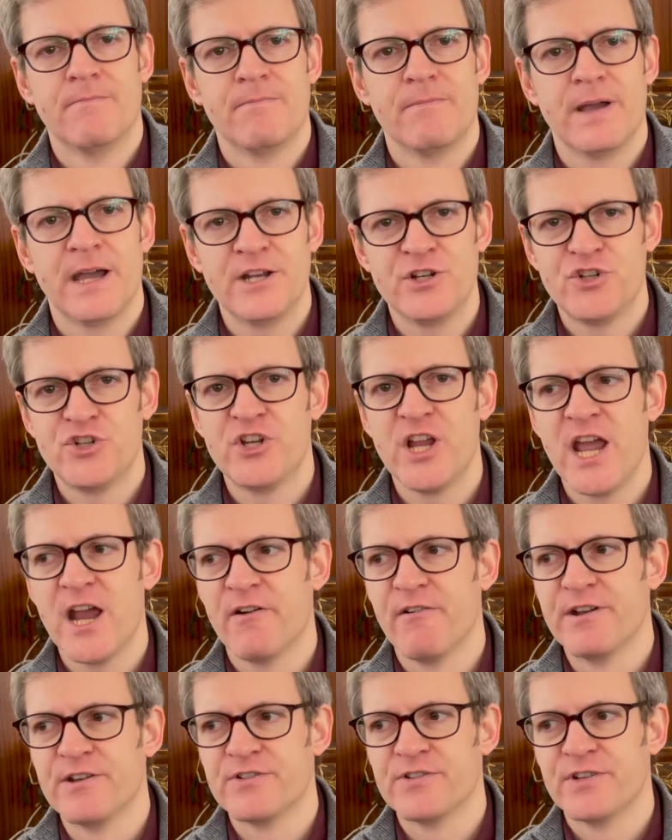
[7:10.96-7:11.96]
And share
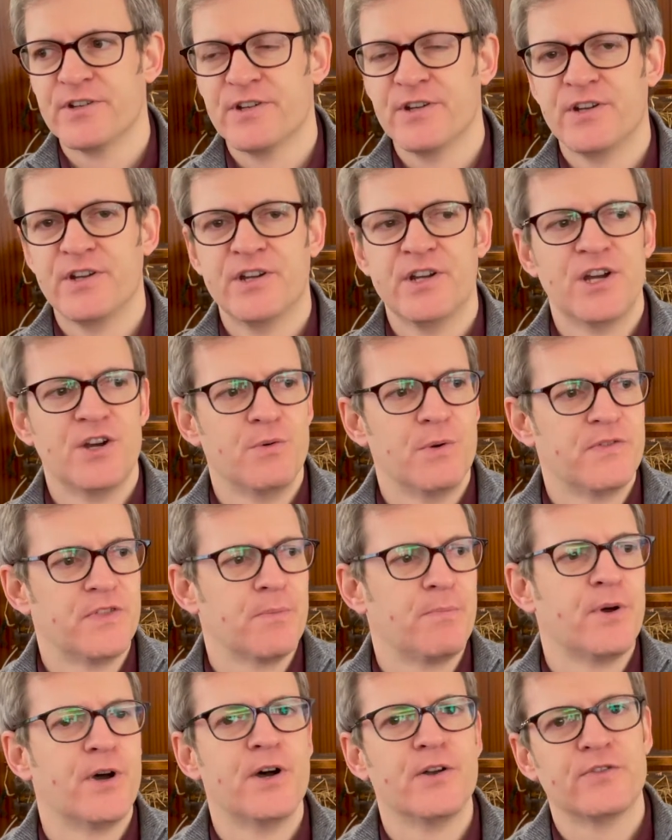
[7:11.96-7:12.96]
it with the
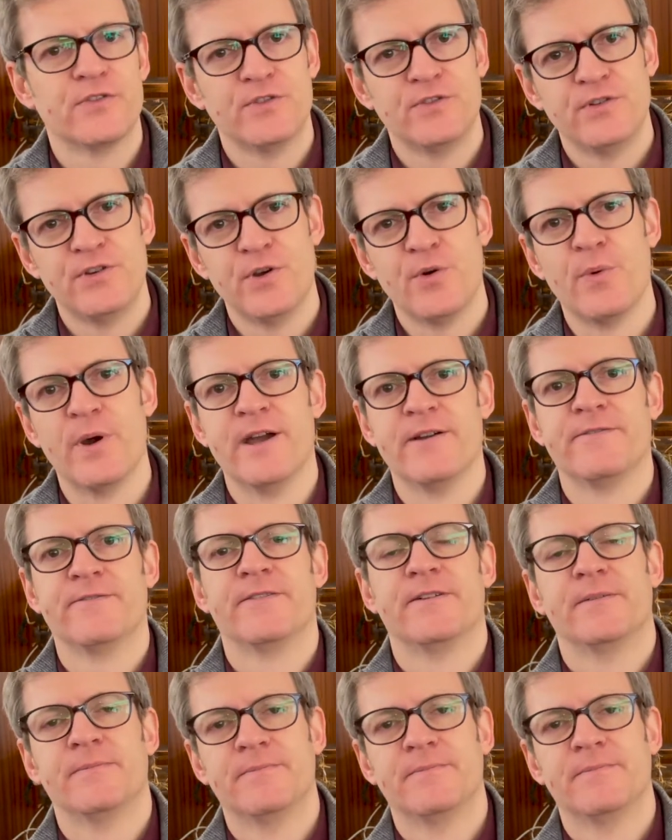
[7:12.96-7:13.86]
person you're with.